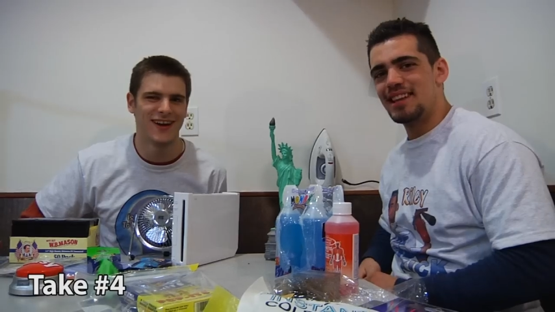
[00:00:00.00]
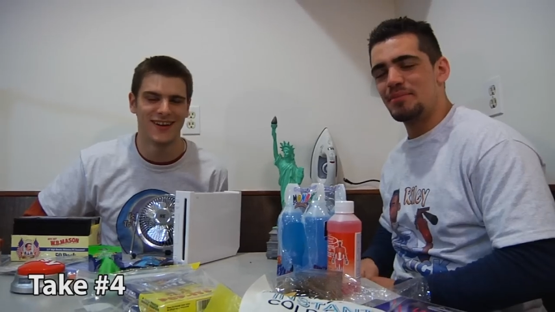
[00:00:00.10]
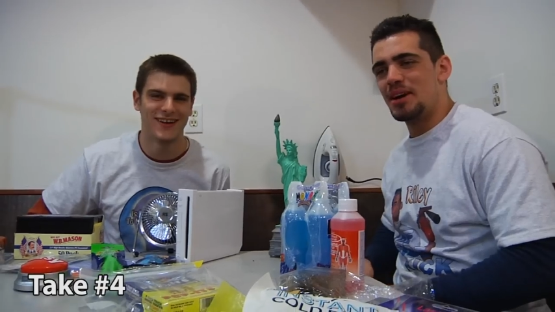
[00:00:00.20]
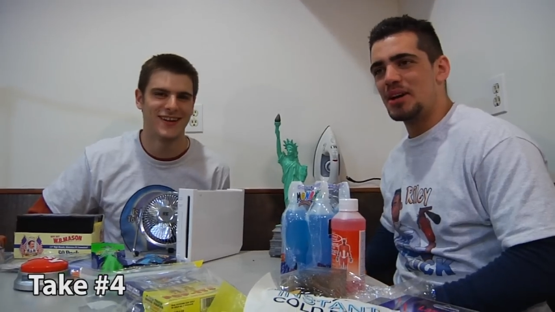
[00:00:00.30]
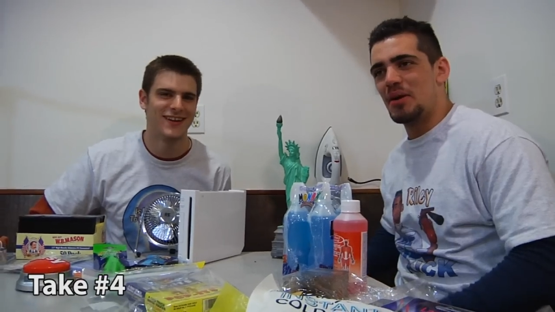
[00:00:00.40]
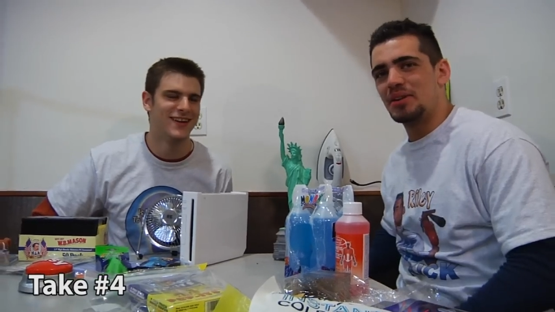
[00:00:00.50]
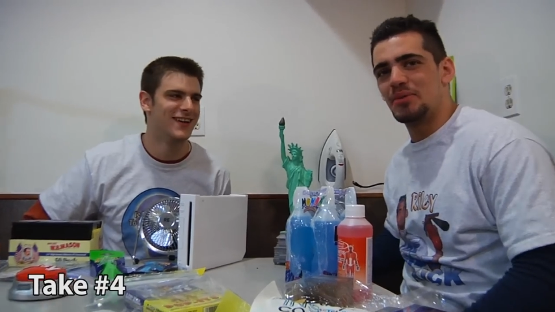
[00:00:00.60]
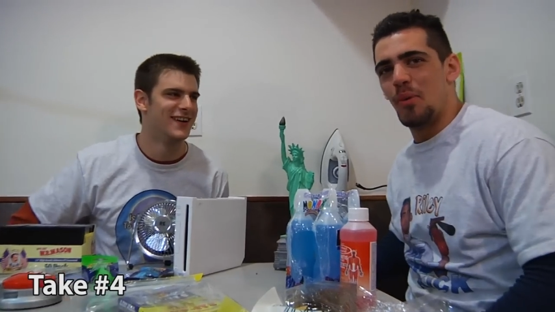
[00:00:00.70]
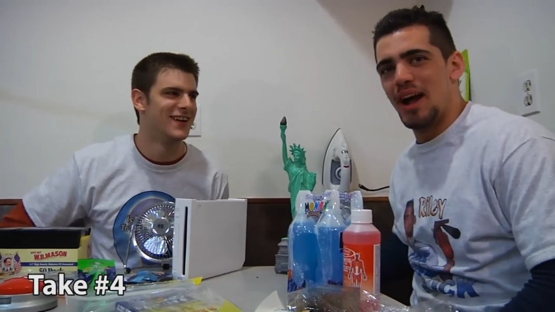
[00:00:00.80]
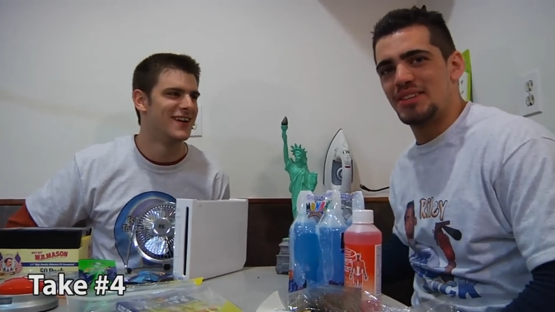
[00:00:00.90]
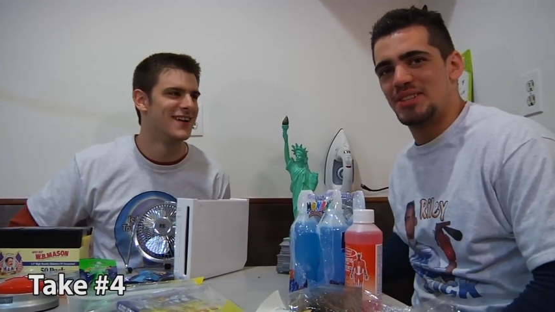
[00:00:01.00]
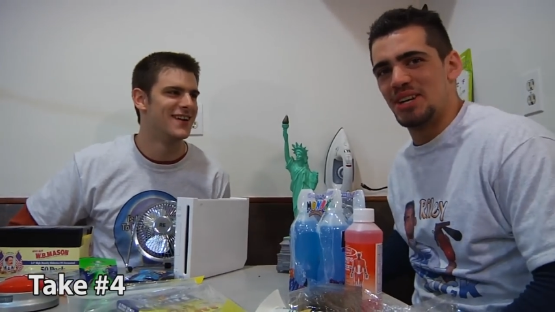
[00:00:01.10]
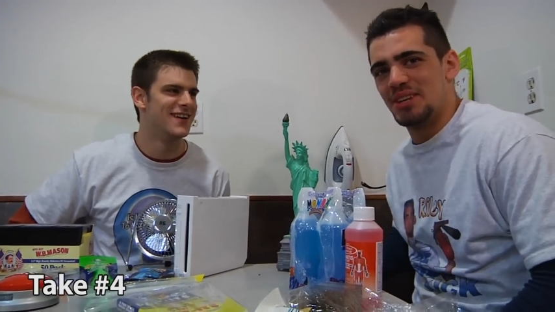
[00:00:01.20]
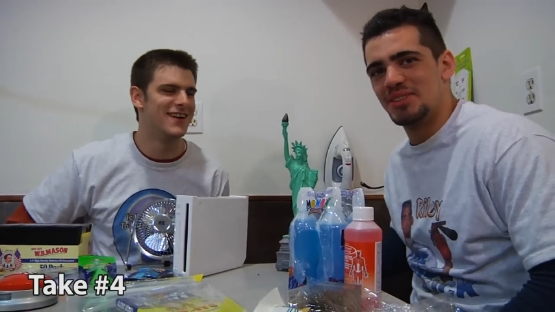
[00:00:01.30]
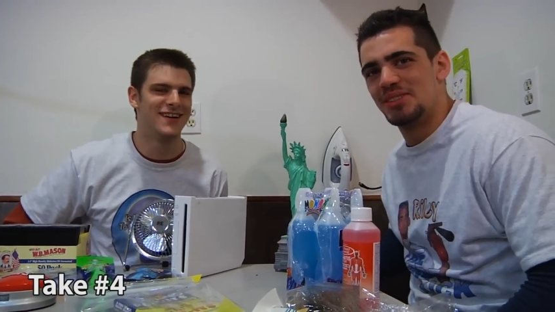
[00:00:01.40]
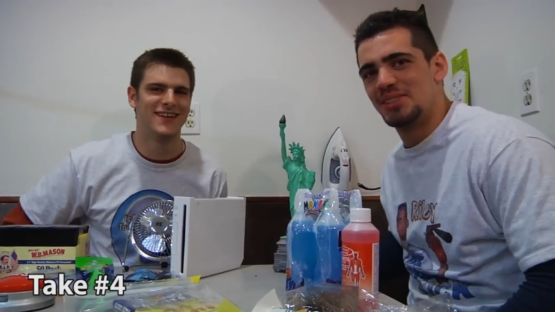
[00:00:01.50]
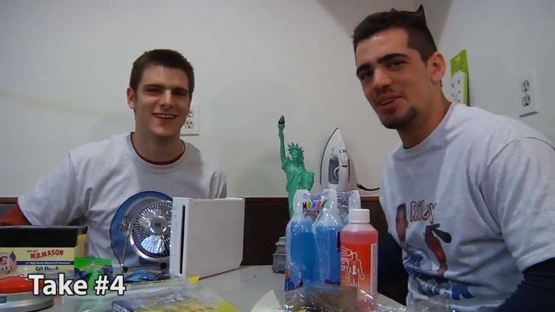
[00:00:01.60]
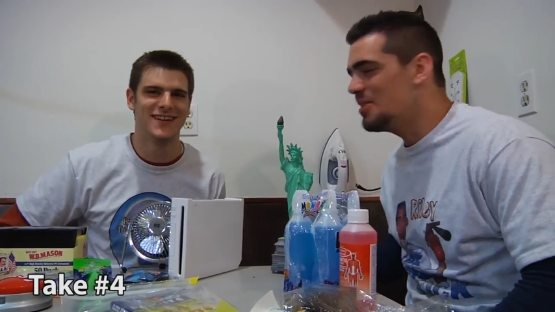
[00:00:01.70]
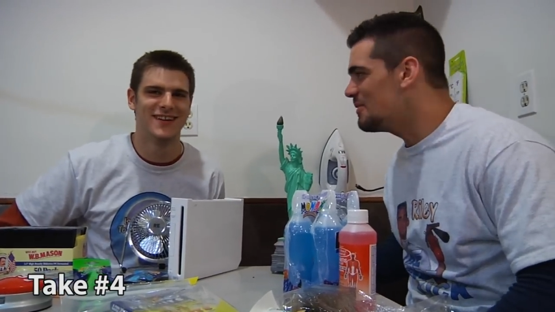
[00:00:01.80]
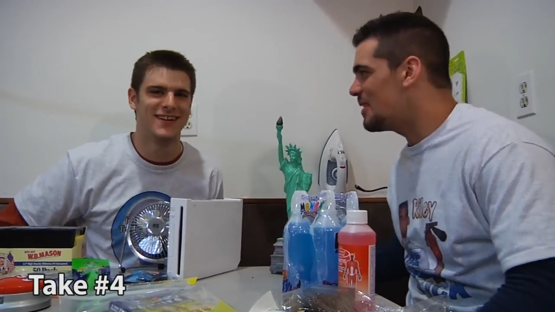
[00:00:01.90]
Speaker 1: I'm not going to the Westerns.
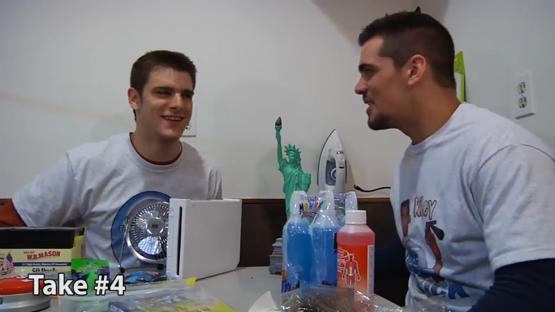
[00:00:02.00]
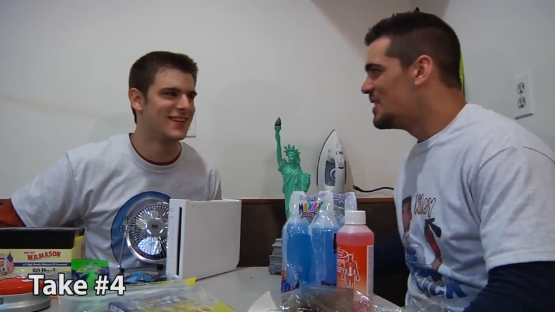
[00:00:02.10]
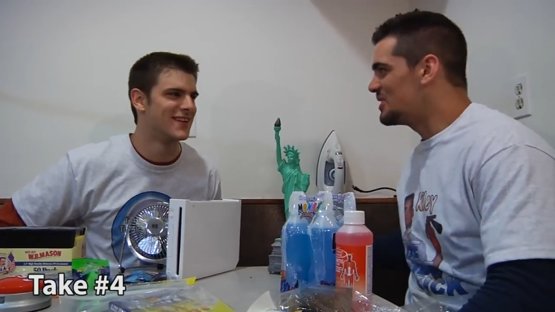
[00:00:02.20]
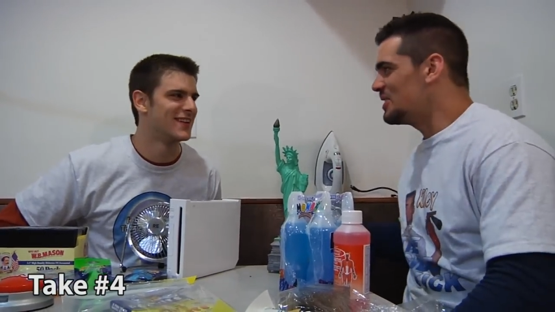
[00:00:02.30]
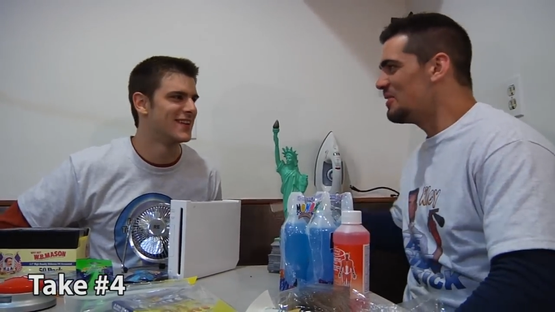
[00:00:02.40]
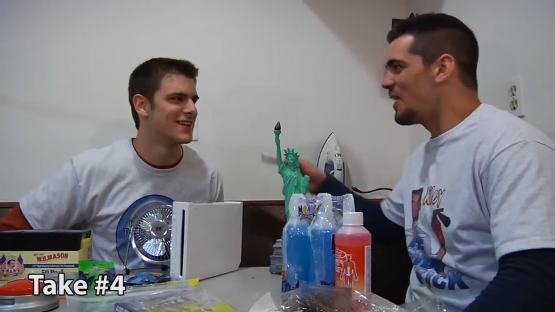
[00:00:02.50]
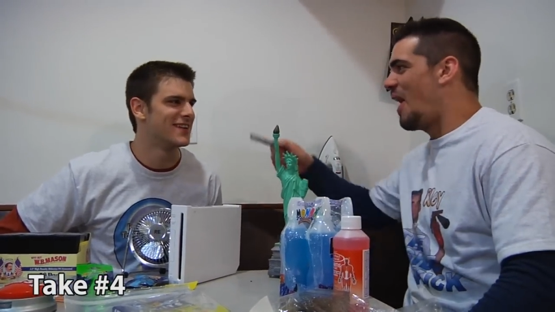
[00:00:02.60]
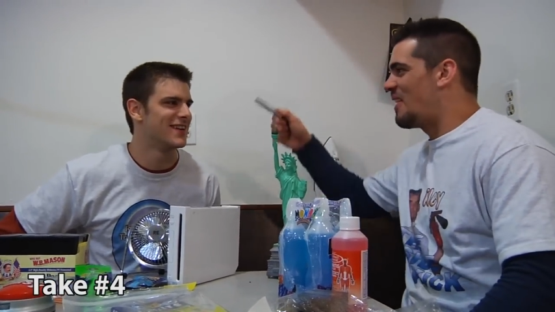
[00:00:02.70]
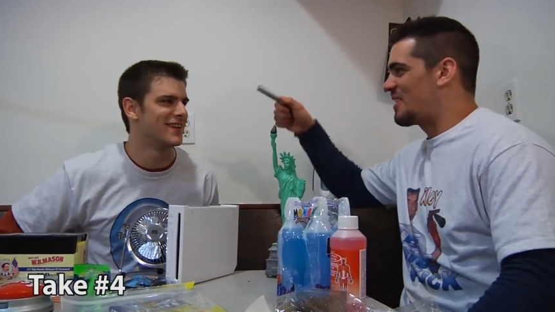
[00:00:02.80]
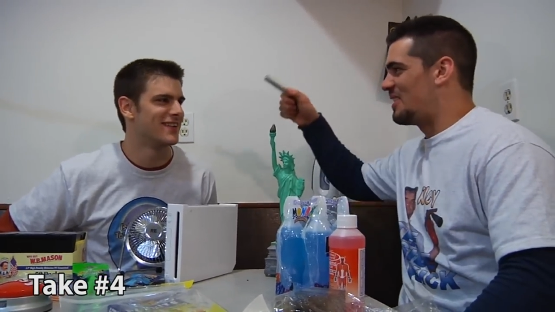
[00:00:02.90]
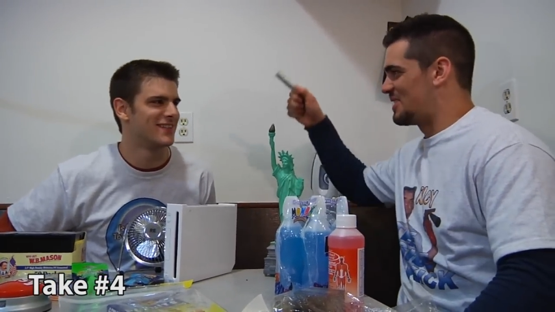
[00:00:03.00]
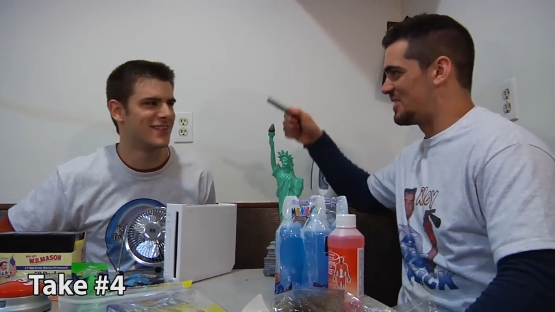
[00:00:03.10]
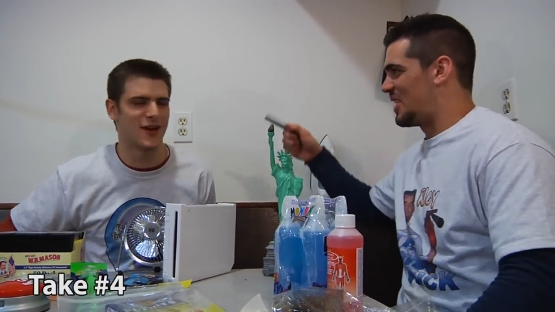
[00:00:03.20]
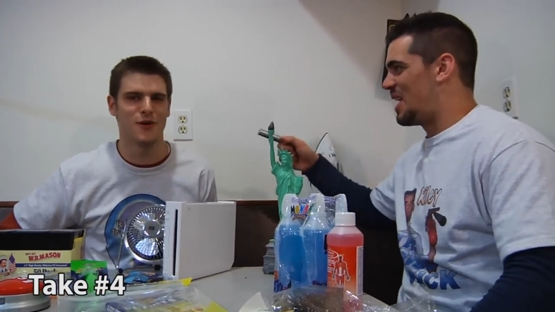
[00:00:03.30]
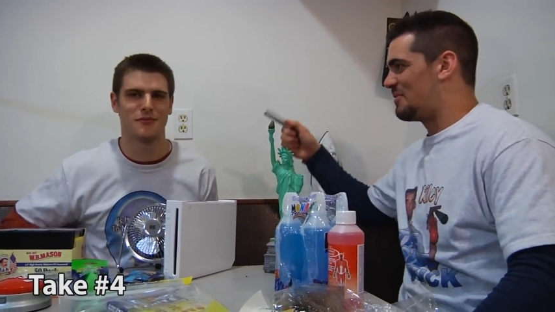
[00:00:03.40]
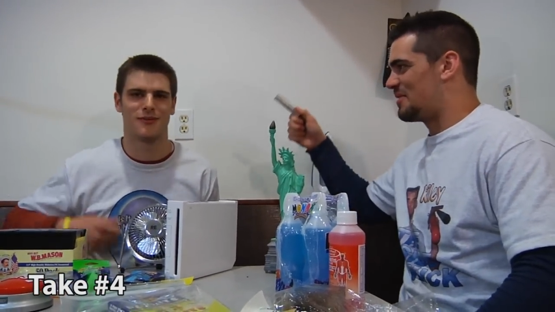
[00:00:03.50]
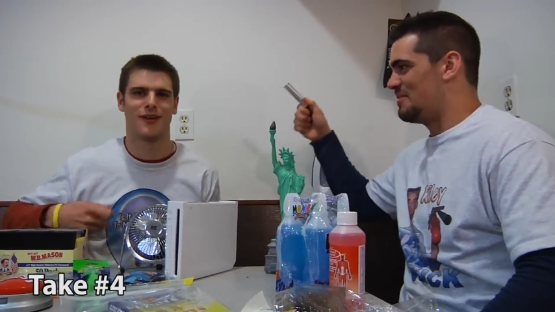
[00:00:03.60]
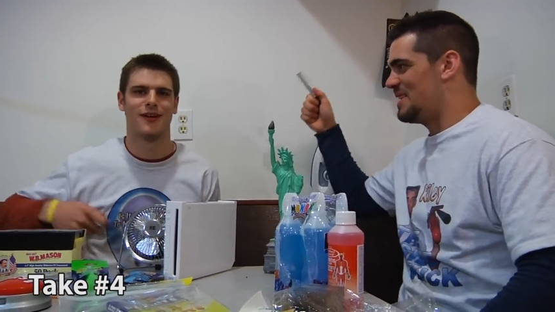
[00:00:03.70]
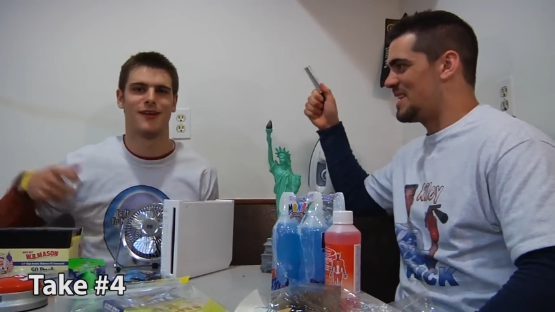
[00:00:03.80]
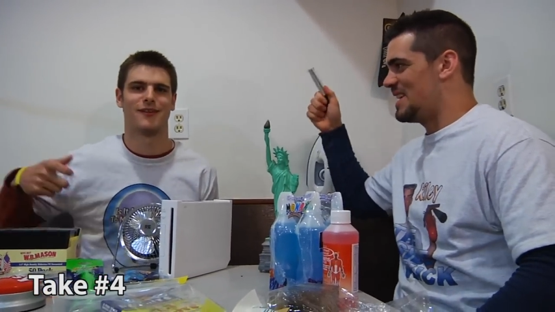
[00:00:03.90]
Too long on top for
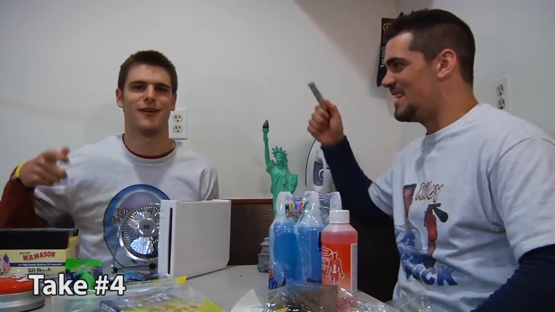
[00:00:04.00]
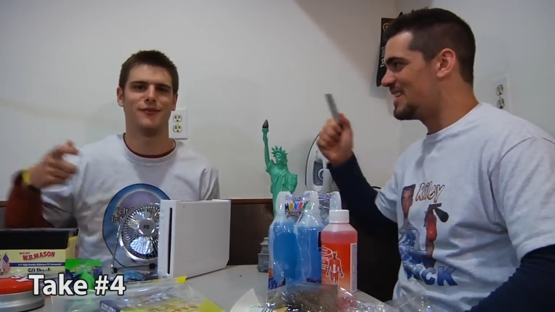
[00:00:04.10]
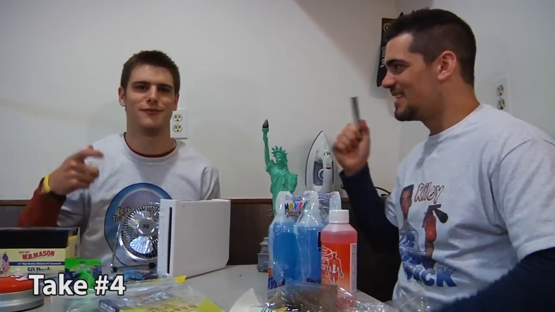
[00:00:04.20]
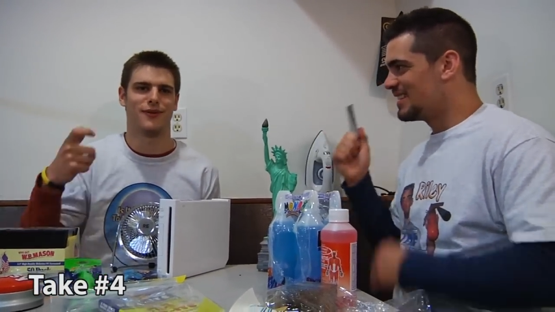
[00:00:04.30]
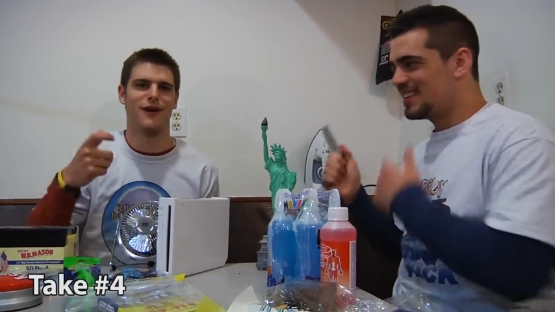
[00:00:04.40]
me. Too